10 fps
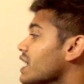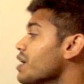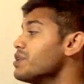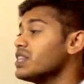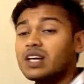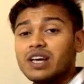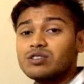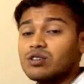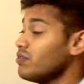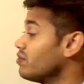Same in the
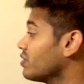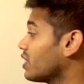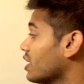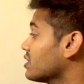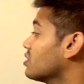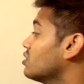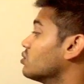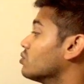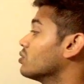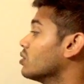case of task
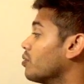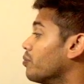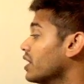2.